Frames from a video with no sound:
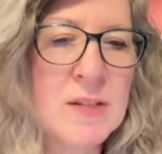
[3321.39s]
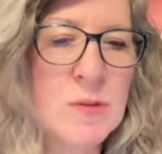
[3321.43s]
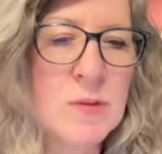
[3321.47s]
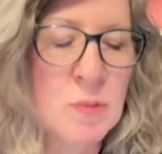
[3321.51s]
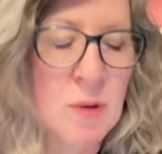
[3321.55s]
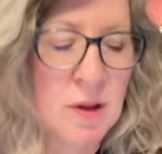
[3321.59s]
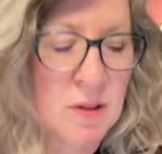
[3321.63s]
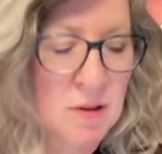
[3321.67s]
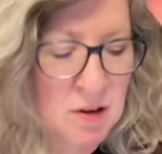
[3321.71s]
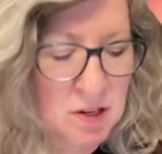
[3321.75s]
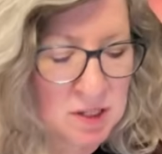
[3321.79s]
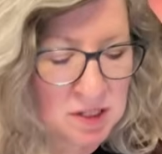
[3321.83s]

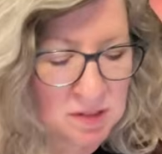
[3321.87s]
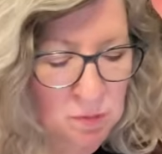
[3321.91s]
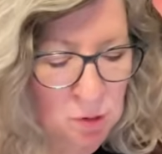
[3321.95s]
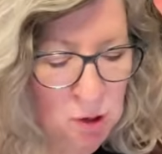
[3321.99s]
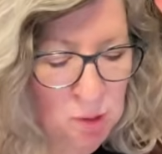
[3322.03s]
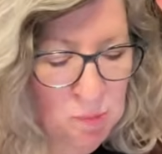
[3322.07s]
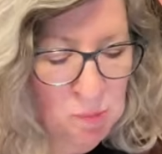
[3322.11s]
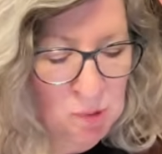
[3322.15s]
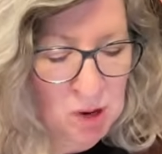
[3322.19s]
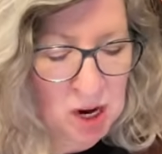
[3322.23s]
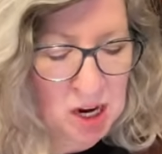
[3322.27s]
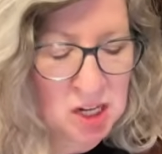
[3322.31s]
whether it's for a
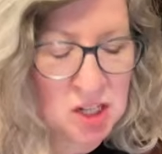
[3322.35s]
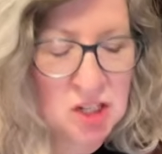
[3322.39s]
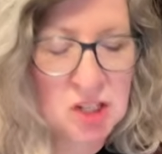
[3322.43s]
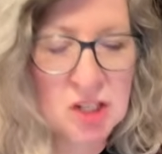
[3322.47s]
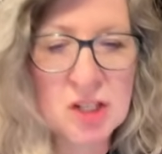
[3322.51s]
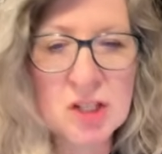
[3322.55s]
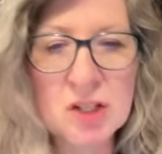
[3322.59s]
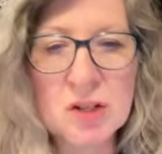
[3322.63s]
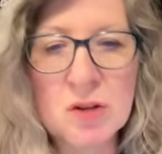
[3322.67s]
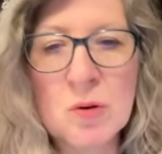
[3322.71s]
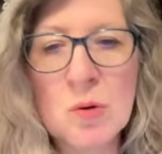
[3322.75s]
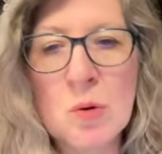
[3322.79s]

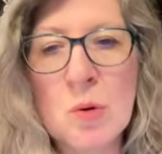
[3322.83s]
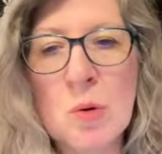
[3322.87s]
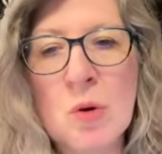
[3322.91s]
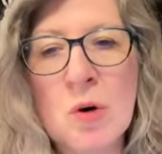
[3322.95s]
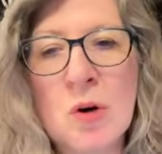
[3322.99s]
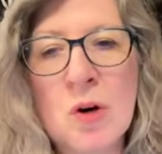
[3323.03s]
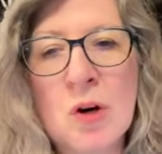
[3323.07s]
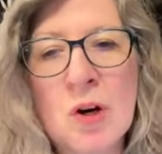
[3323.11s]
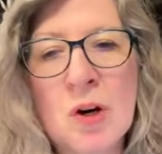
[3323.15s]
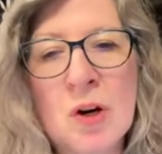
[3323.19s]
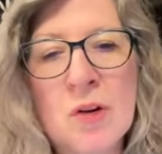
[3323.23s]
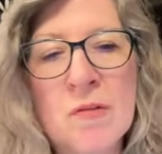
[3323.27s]
brush
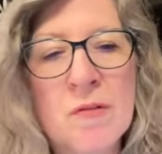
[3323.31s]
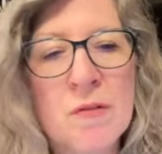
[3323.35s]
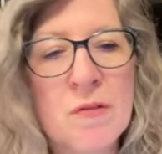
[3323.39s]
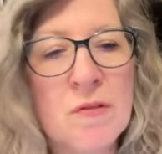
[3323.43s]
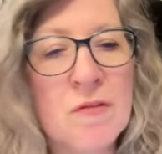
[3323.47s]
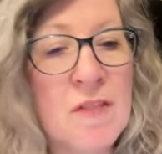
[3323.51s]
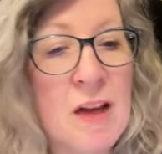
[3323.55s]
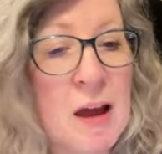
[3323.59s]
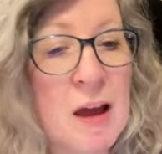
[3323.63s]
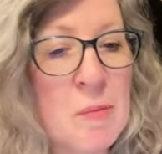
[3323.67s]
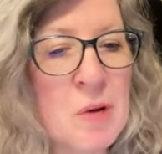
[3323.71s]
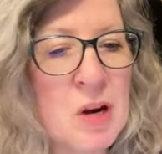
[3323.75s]
or for
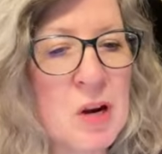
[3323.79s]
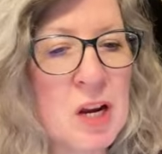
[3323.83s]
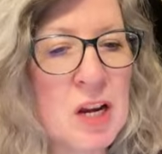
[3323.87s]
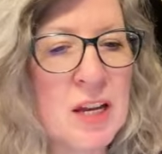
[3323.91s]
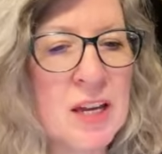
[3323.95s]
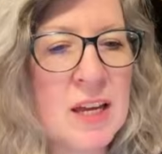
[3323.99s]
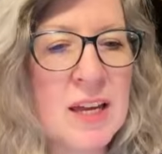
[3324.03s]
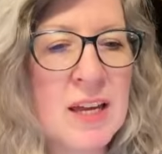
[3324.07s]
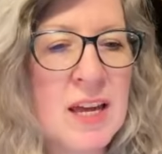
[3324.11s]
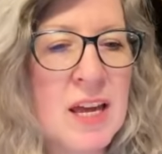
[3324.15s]
fabric,